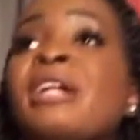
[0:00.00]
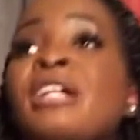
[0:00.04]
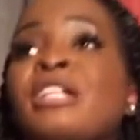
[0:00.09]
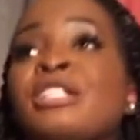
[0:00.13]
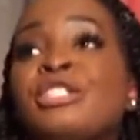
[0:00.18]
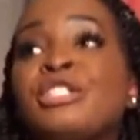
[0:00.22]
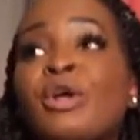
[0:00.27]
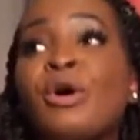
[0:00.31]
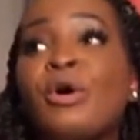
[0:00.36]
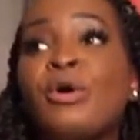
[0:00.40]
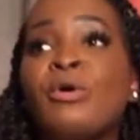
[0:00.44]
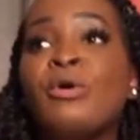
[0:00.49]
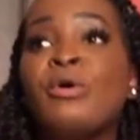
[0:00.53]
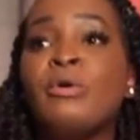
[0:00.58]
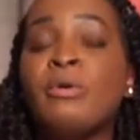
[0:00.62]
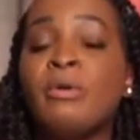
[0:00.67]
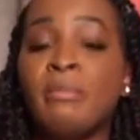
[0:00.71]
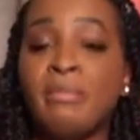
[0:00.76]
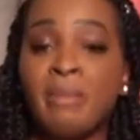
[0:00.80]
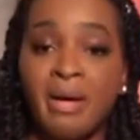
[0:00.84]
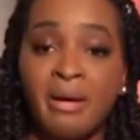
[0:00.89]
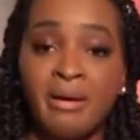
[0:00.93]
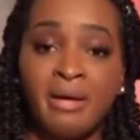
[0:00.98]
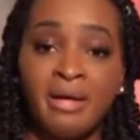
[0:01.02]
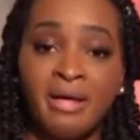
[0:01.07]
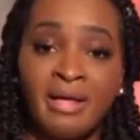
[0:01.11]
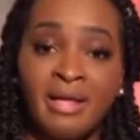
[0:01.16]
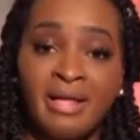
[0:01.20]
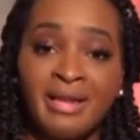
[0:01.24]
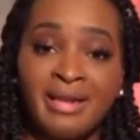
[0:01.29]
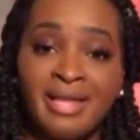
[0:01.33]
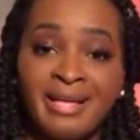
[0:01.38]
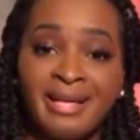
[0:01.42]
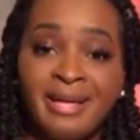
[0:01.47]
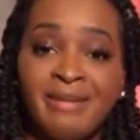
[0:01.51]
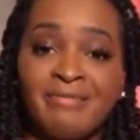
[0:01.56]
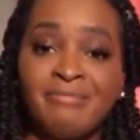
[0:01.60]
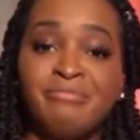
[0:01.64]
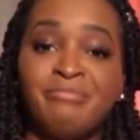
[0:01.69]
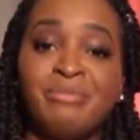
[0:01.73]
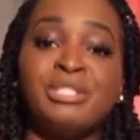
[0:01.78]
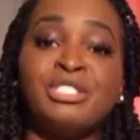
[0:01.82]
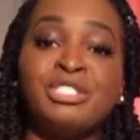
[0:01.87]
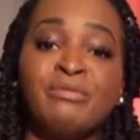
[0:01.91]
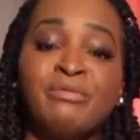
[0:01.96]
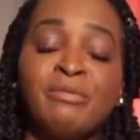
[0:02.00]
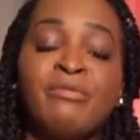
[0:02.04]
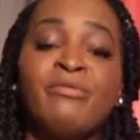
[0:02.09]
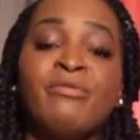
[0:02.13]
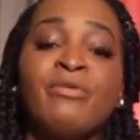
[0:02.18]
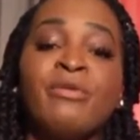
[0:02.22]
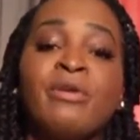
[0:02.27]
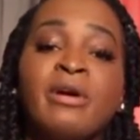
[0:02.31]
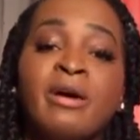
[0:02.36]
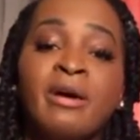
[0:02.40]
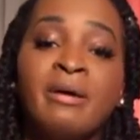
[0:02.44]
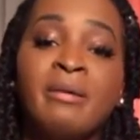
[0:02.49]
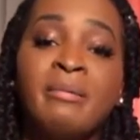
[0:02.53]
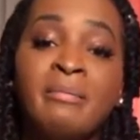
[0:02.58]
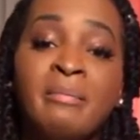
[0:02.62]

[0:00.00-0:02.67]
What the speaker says: So like I've mentioned before,